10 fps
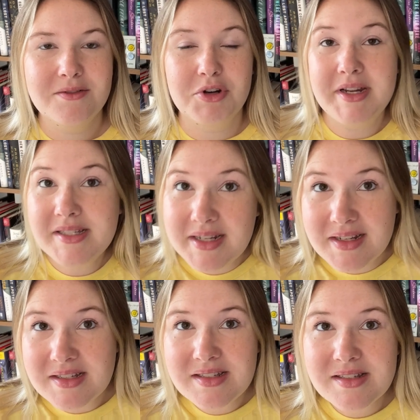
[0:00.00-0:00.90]

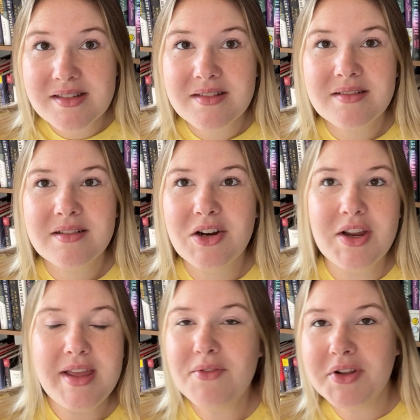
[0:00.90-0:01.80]
craziness, her
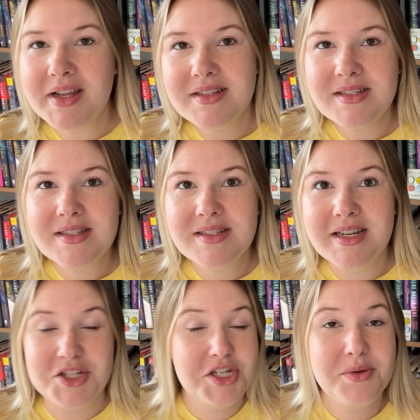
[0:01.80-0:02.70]
evilness?
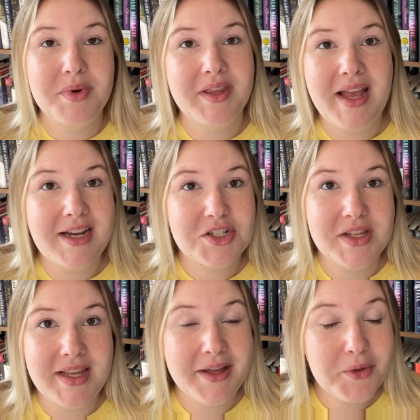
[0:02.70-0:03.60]
Did she really
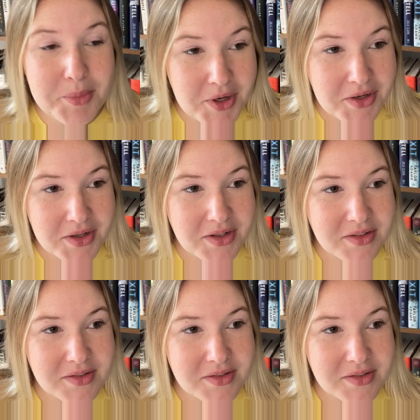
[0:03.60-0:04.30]
actually kill Brooke?